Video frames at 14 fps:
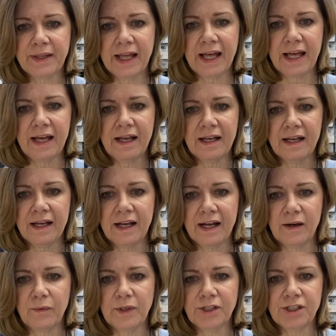there
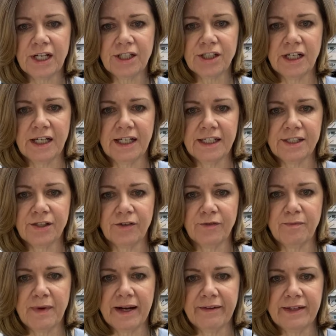which actually sort of
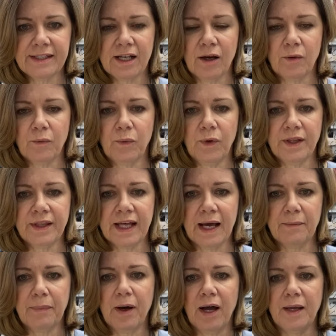marries up with that
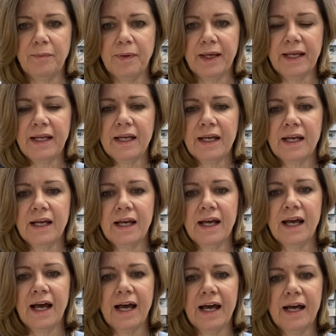piping,
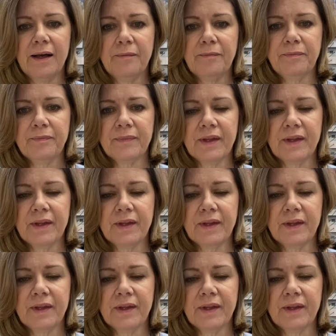and